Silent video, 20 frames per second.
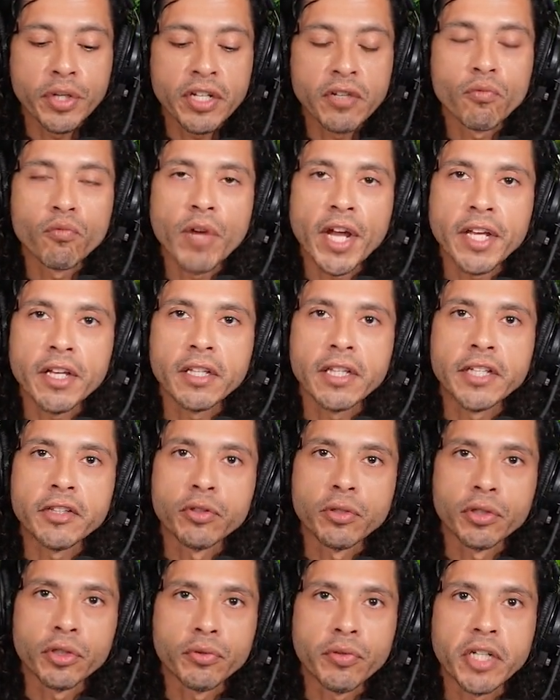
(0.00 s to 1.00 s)
who can
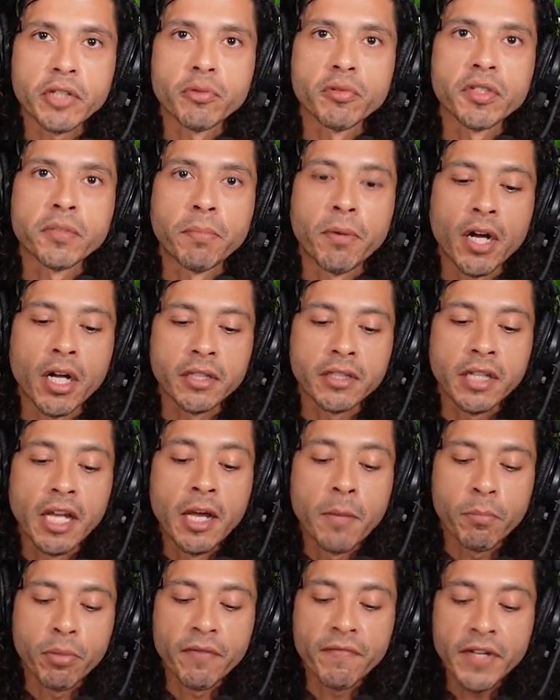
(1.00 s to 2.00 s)
regulate their stress
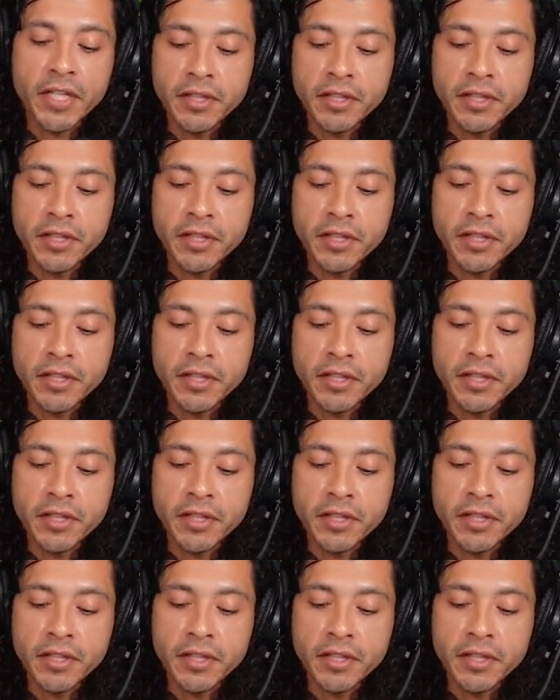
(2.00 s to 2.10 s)
response,